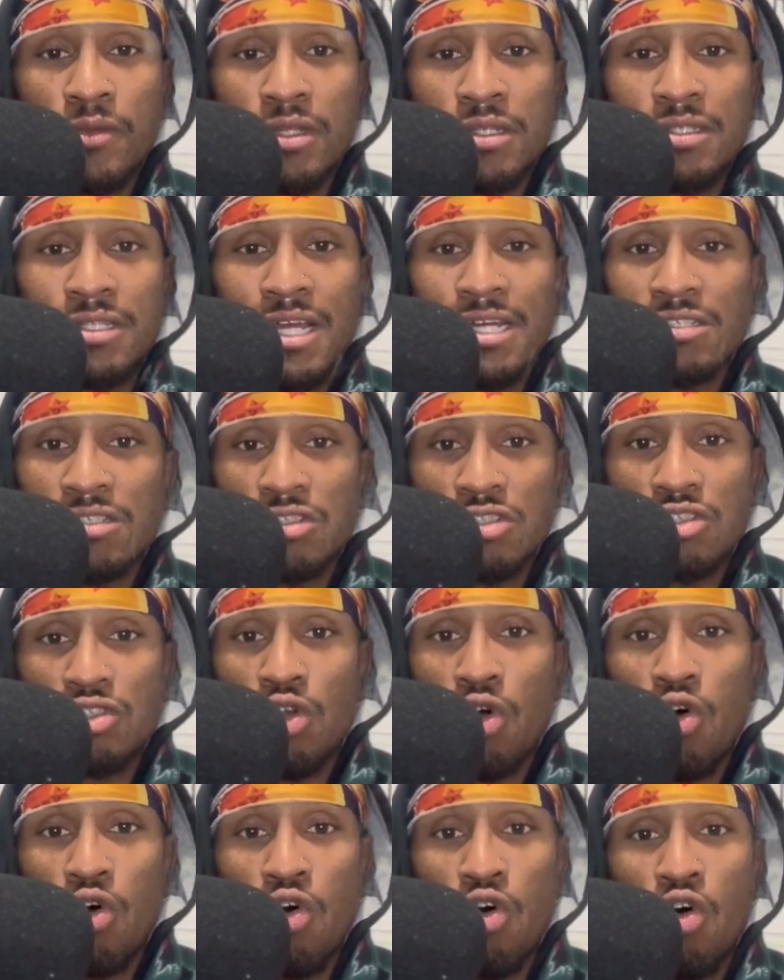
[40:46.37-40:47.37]
Desert
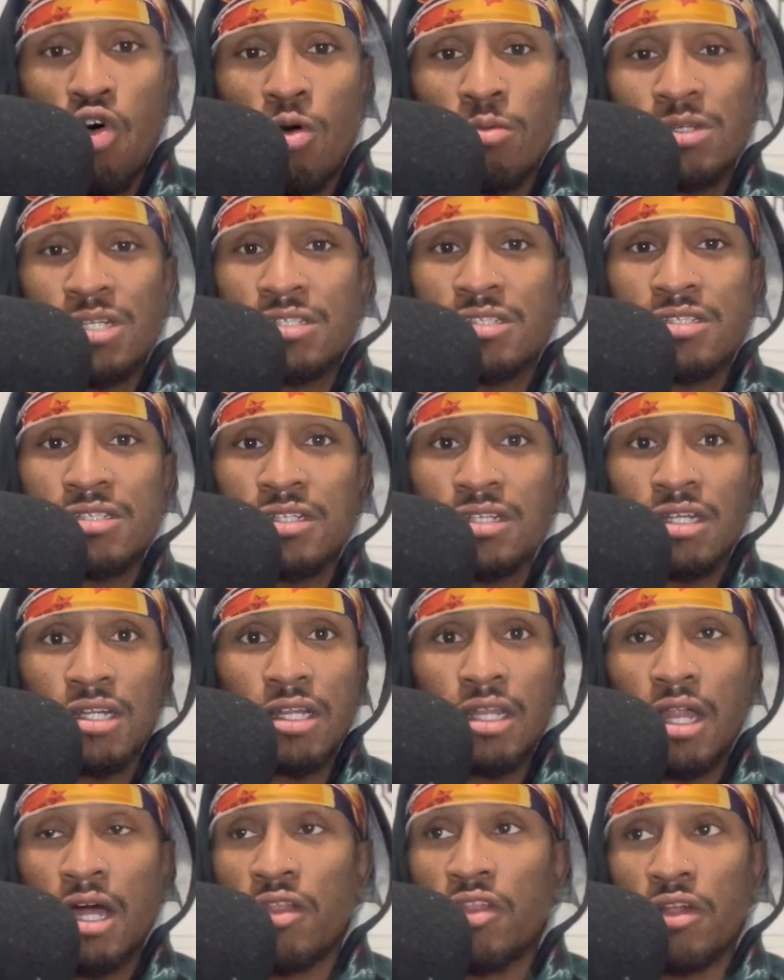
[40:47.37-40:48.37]
Storm, just a
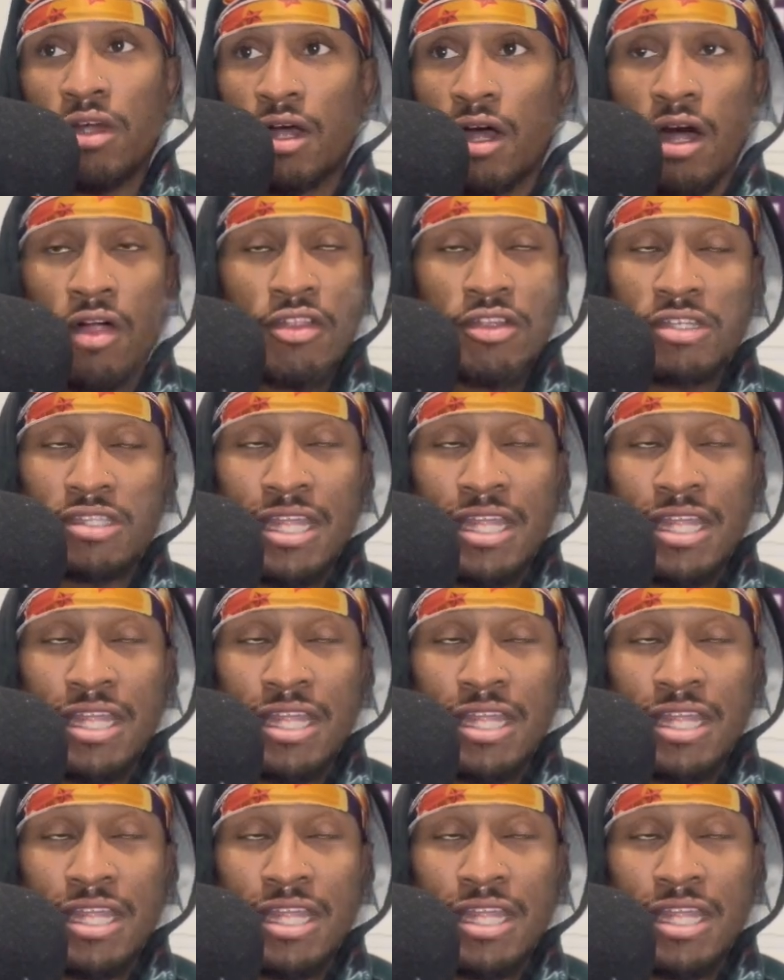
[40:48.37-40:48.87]
lot of the other